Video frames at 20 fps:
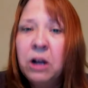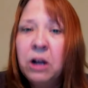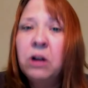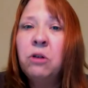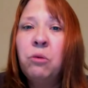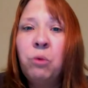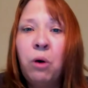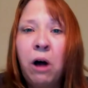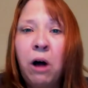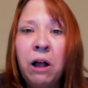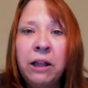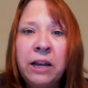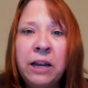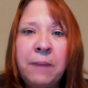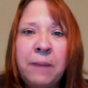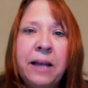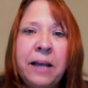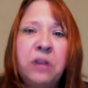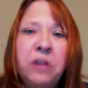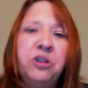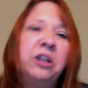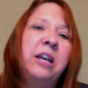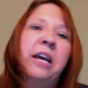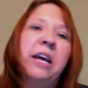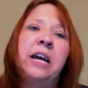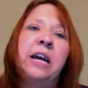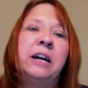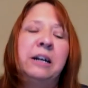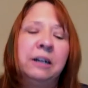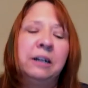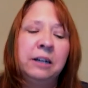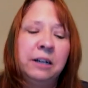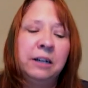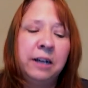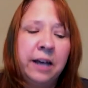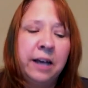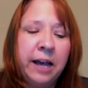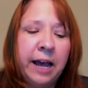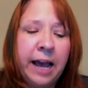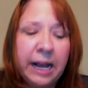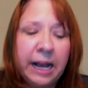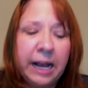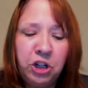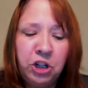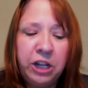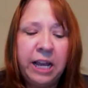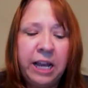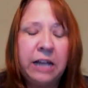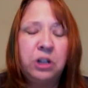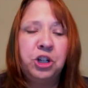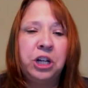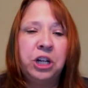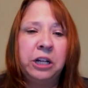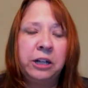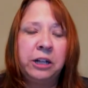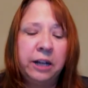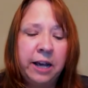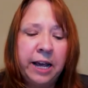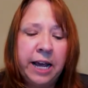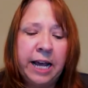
quality patient care, education,